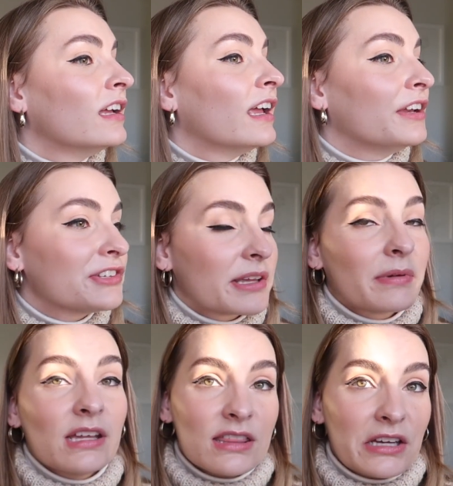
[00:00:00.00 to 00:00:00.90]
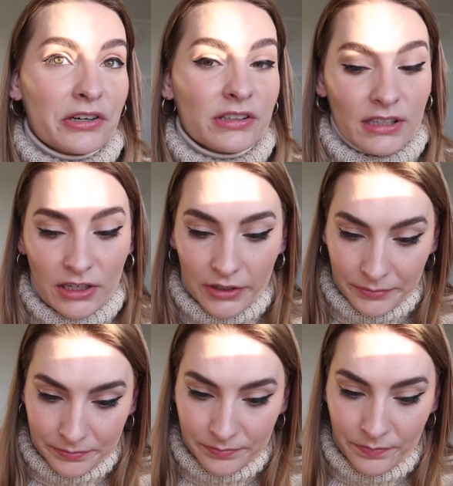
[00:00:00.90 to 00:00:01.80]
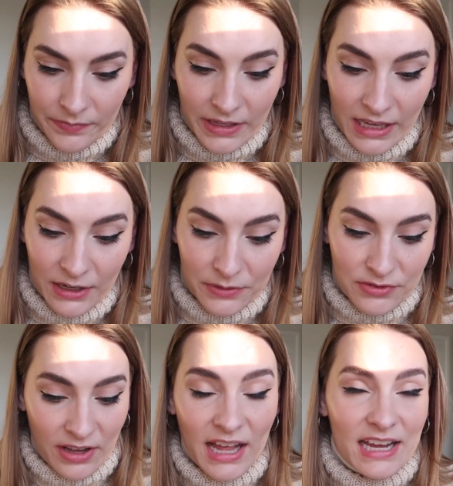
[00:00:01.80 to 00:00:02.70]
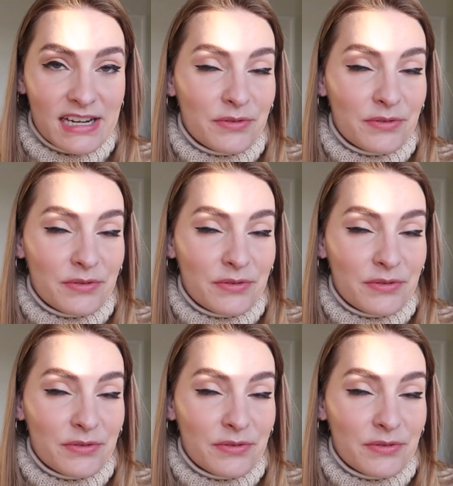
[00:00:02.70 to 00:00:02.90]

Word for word: And it just kept getting thicker and thicker. And it was fine.